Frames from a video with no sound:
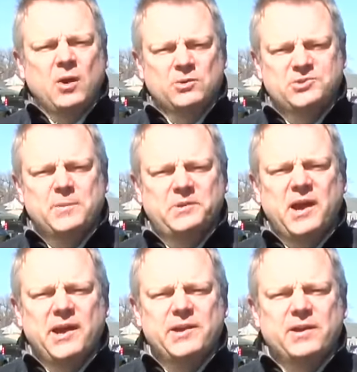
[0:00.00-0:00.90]
or some
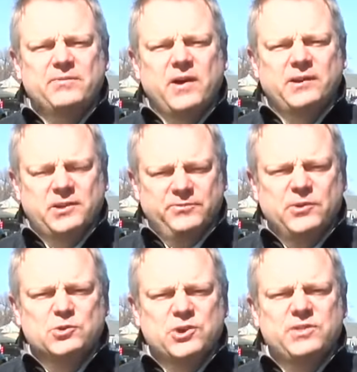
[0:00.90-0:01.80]
kind of
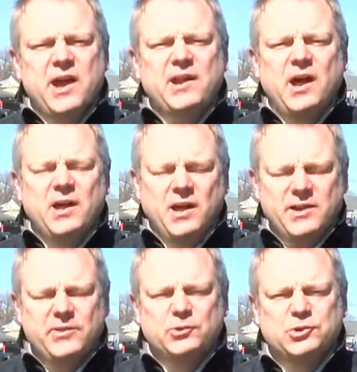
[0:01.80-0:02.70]
confusion that
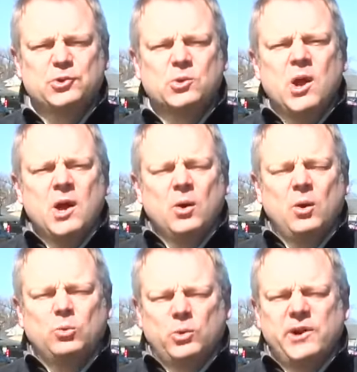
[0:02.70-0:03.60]
another two
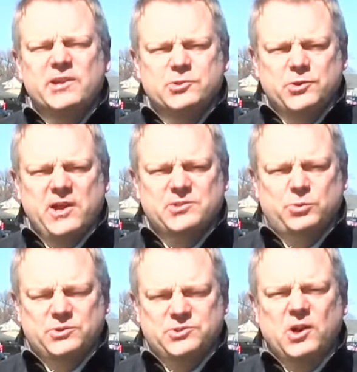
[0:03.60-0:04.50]
were injured as
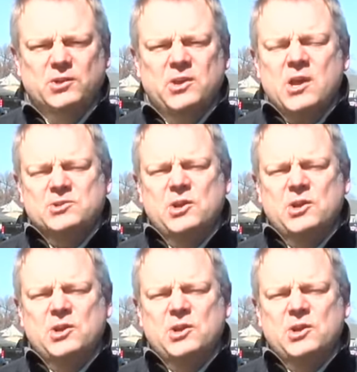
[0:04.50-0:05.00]
a result.